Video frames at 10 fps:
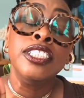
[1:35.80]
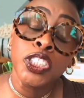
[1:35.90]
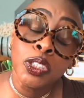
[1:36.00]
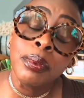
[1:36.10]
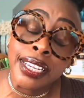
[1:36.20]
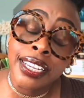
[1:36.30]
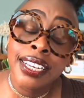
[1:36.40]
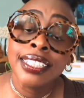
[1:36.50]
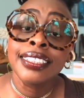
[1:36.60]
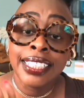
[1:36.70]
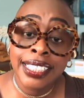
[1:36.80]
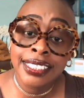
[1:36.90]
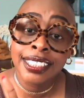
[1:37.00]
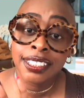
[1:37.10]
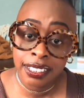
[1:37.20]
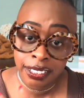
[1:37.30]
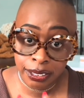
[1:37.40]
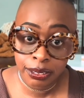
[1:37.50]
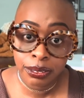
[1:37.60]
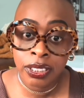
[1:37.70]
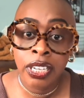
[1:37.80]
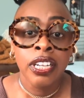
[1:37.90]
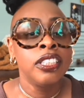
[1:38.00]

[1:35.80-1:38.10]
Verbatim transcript: to me, it is easy to use.